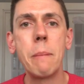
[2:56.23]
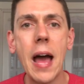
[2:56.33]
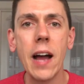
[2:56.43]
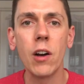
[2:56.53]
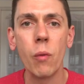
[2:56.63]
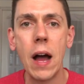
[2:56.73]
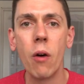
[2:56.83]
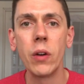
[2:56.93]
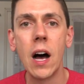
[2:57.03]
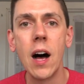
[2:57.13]

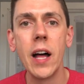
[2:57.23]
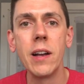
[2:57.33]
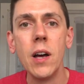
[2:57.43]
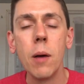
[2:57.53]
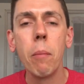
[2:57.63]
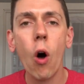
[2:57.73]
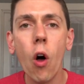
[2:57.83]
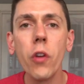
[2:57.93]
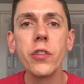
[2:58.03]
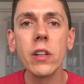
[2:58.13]
background on
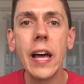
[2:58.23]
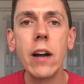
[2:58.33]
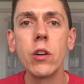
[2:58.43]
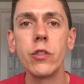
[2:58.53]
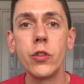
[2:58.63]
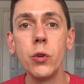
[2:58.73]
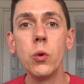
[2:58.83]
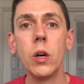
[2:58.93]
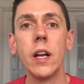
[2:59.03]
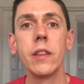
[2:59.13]
Paul's letter
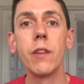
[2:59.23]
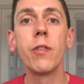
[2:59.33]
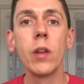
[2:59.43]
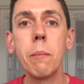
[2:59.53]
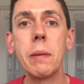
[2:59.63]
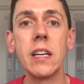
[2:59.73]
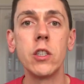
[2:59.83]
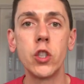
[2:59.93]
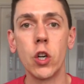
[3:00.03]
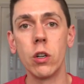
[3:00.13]
to the Philippian
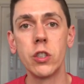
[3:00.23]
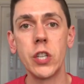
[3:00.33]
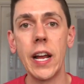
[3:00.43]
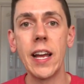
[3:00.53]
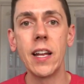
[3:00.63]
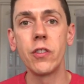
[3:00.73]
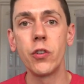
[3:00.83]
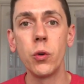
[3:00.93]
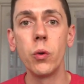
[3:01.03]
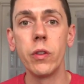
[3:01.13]
church and to